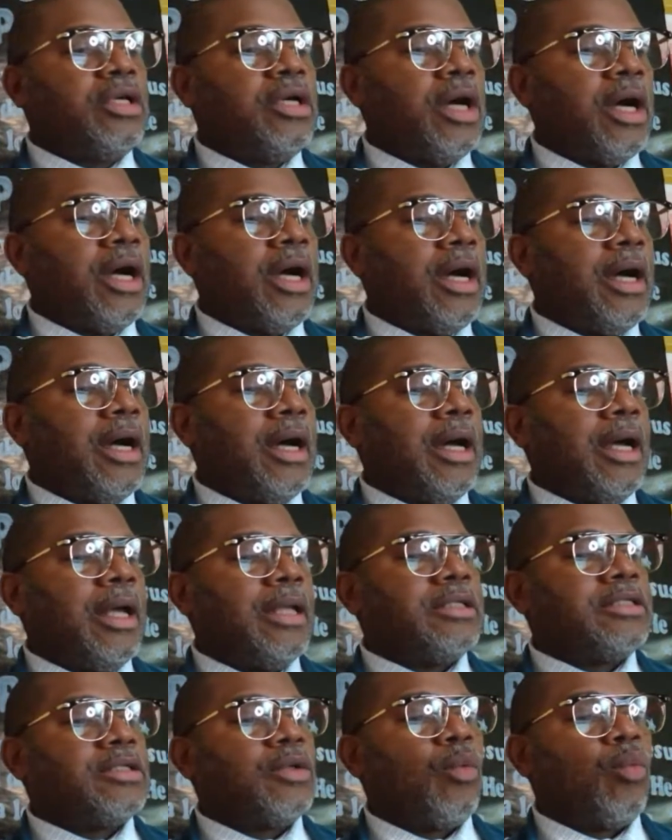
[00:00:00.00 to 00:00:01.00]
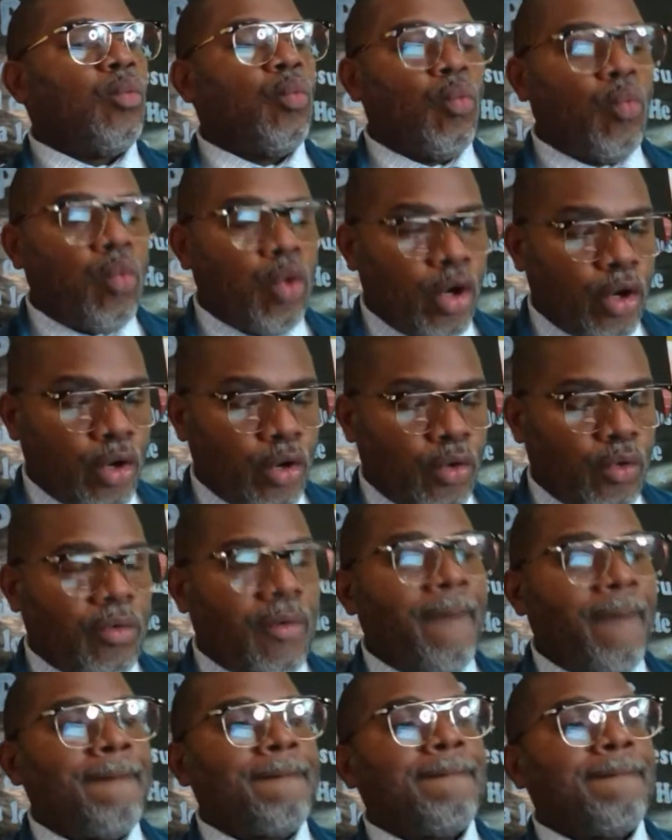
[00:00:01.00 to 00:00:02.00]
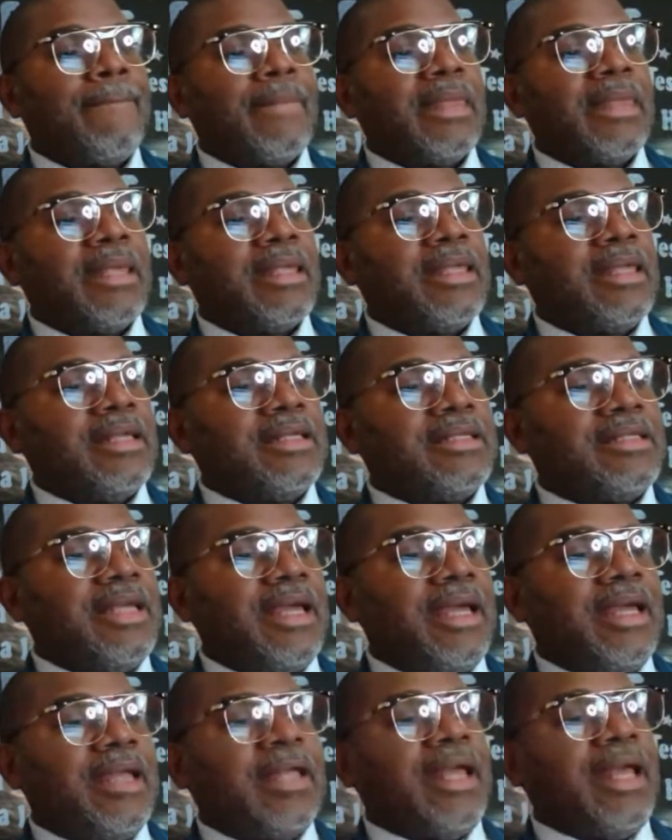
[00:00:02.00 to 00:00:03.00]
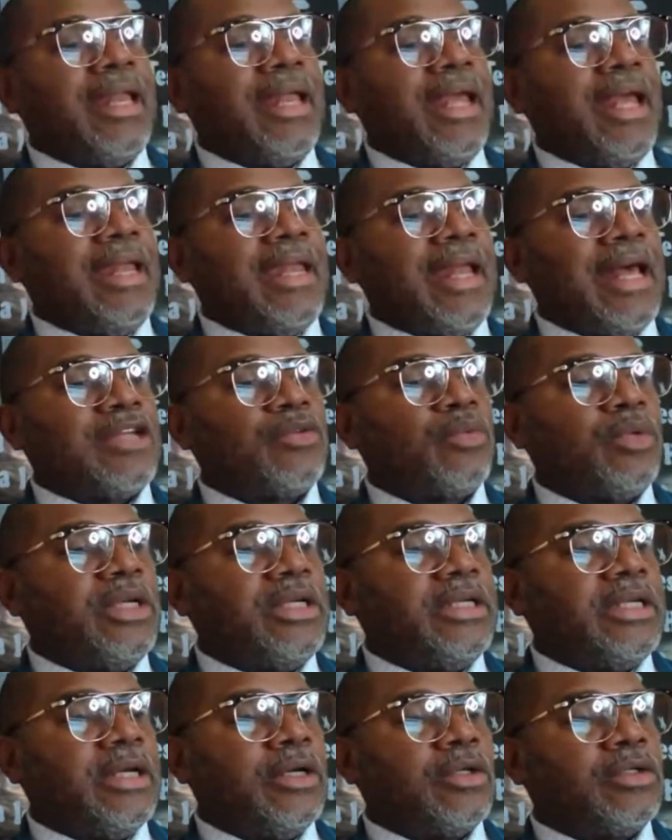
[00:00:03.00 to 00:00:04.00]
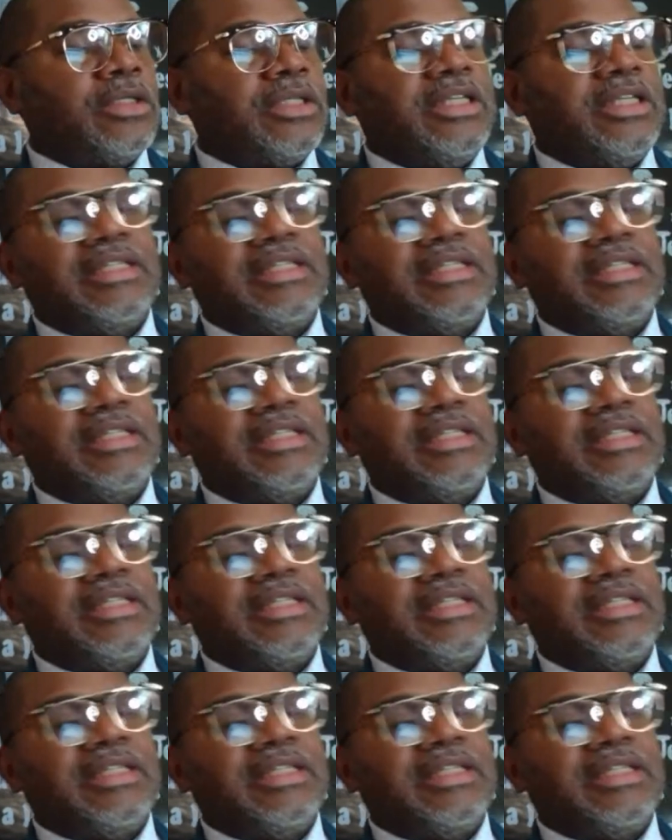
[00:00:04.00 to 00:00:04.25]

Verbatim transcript: God's word. Understand? And, and that's what He tells us.